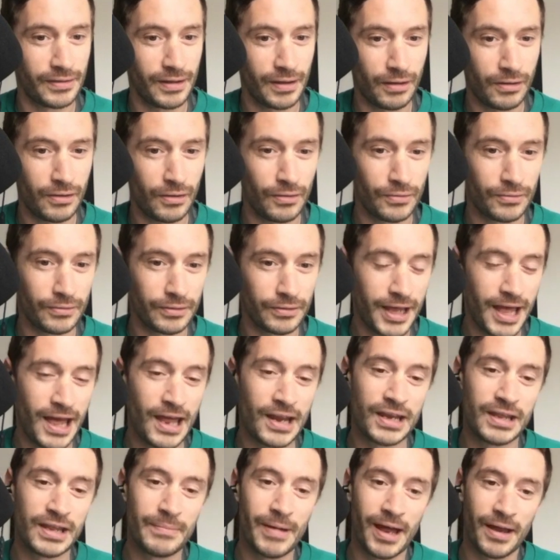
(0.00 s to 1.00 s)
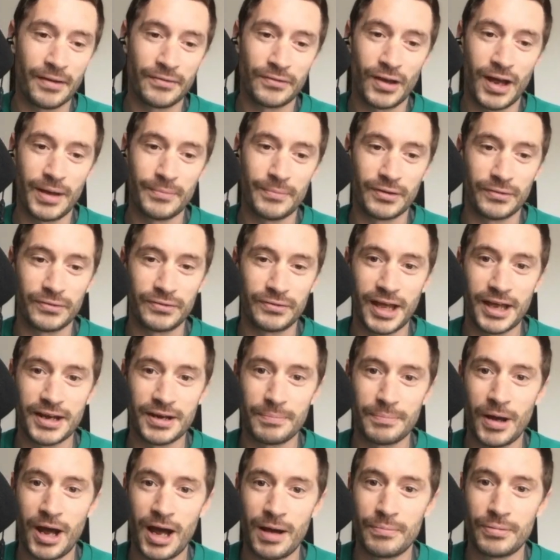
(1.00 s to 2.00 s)
I can't count the amount of times I've sat in
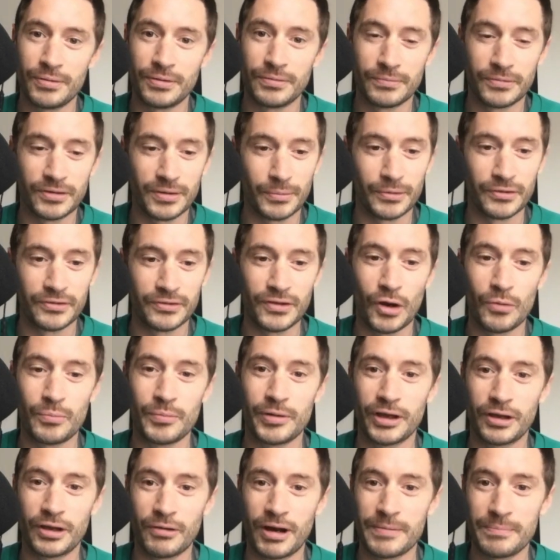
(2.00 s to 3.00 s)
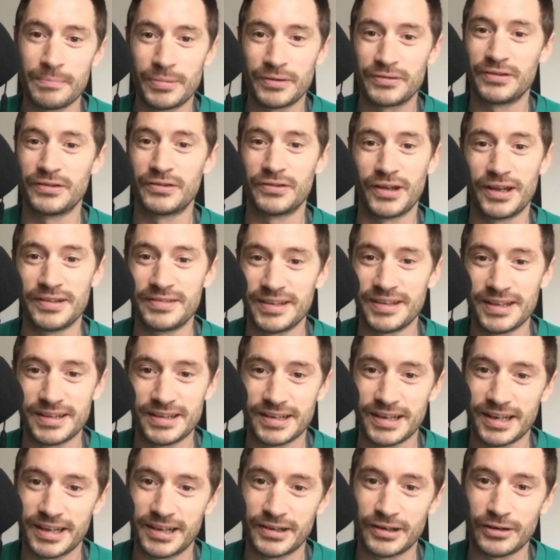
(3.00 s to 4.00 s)
a pub and someone's told me a great business idea
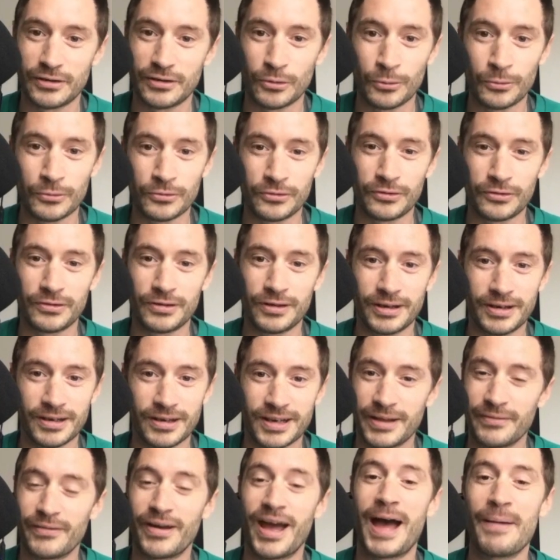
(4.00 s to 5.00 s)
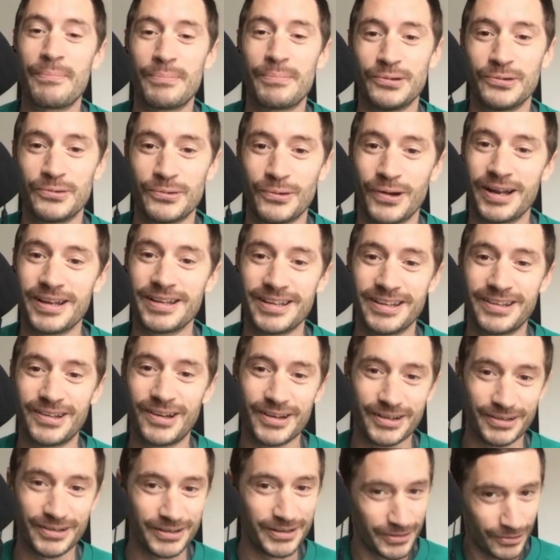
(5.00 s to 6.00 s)
that they're going to launch, and then never happens. Right? You
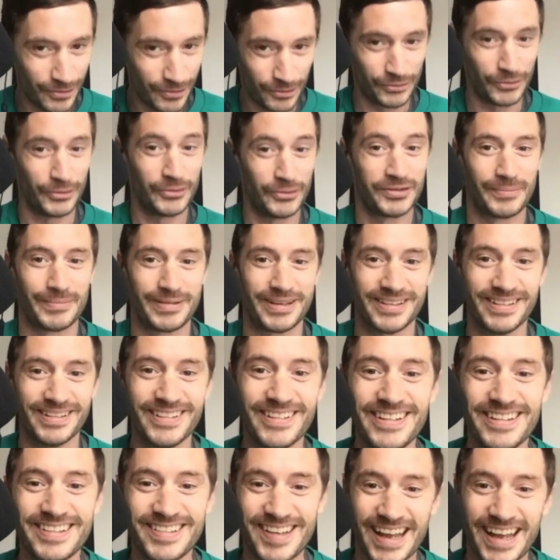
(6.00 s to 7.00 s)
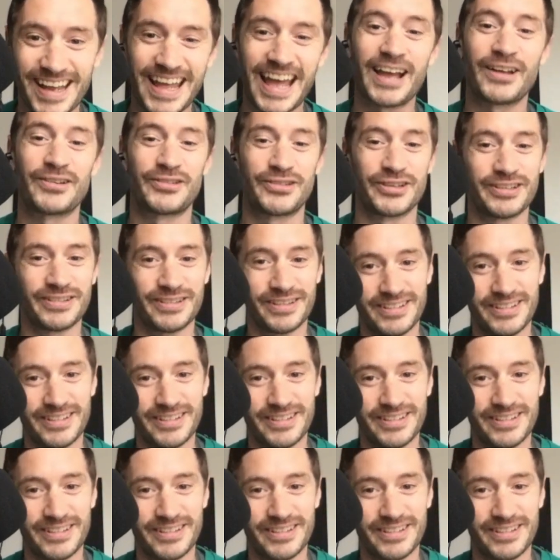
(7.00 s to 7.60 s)
got to do something, take action.